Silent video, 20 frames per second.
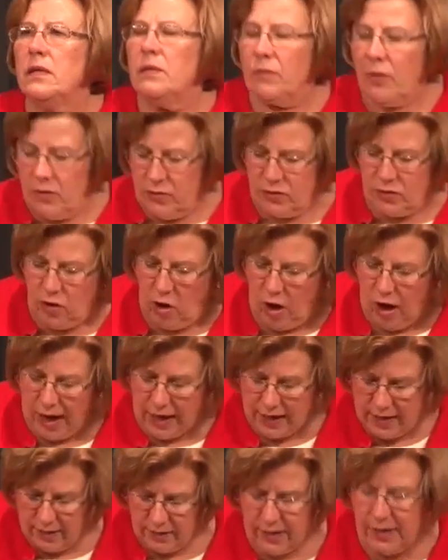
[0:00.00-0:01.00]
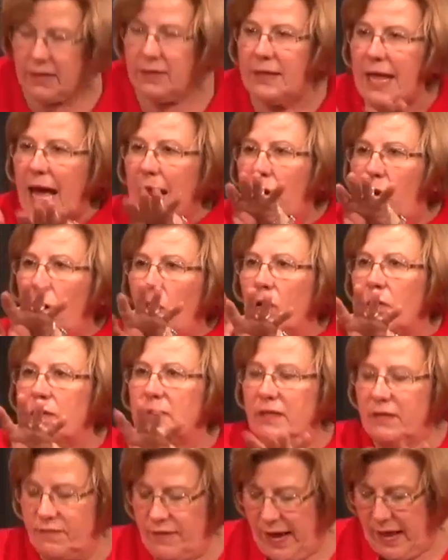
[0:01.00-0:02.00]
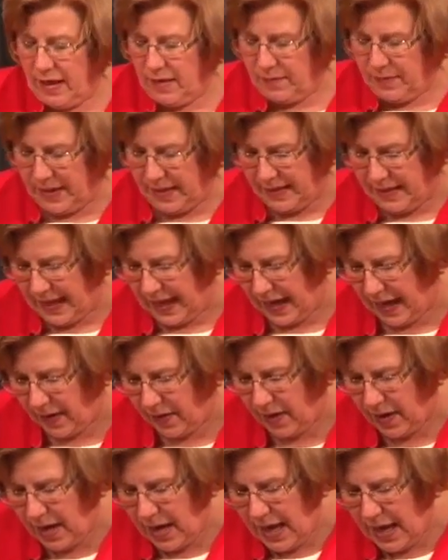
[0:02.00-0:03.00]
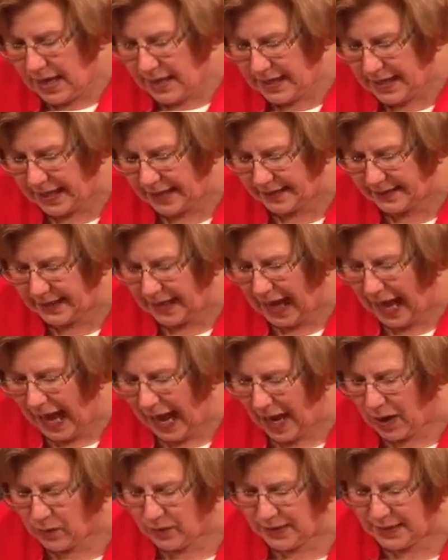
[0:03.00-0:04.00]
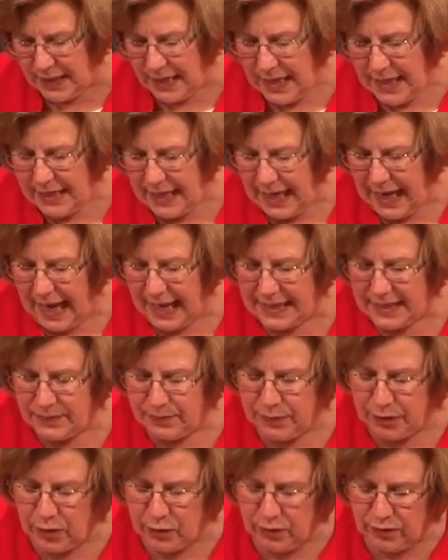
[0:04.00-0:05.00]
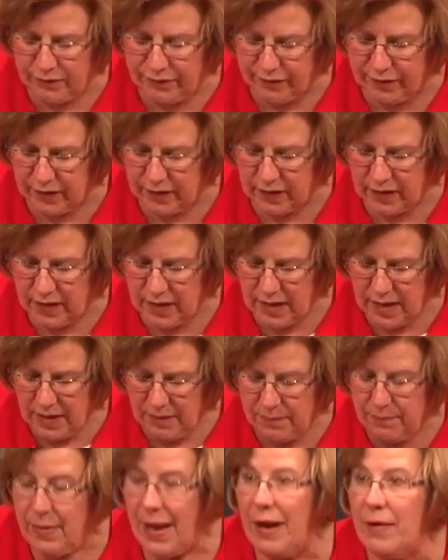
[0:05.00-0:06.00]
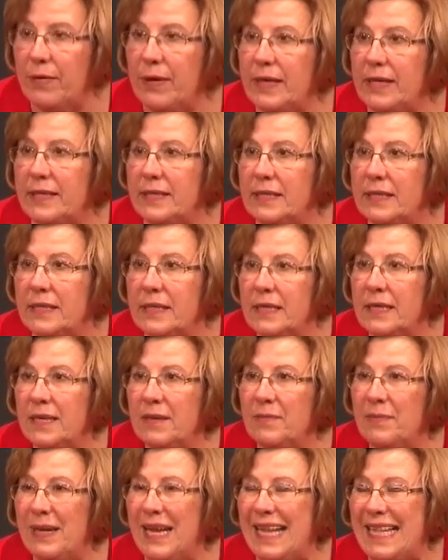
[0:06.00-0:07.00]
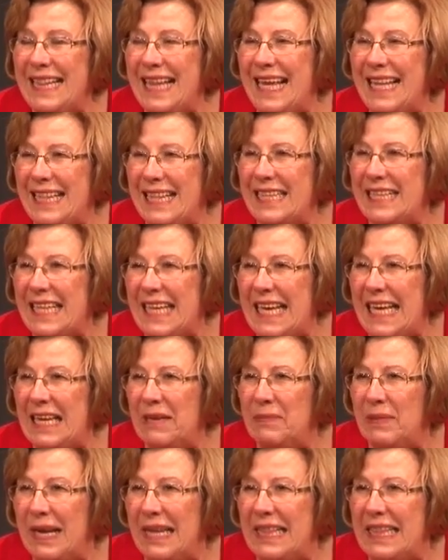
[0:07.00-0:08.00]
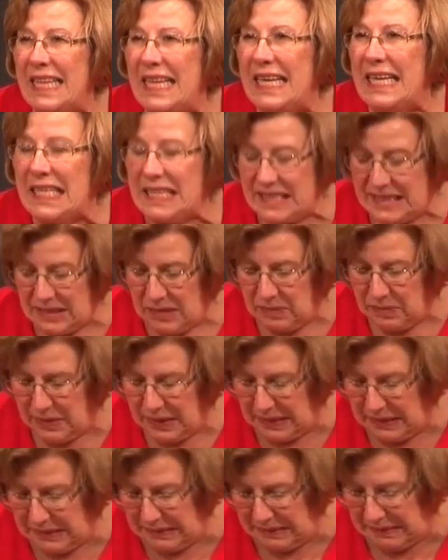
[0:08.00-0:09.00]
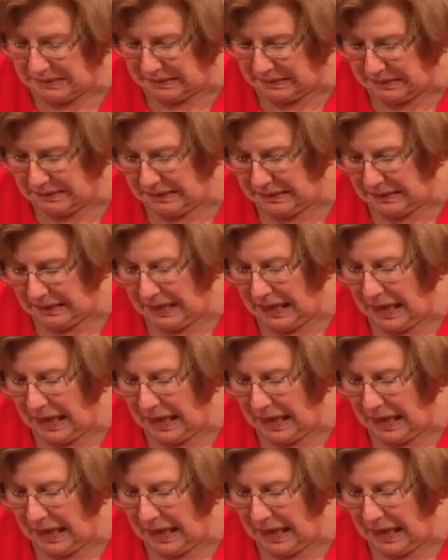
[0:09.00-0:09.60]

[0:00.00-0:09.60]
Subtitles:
Boulder Court. Well, that whole development there's a house that has beautiful berries. But I think it's somebody's. And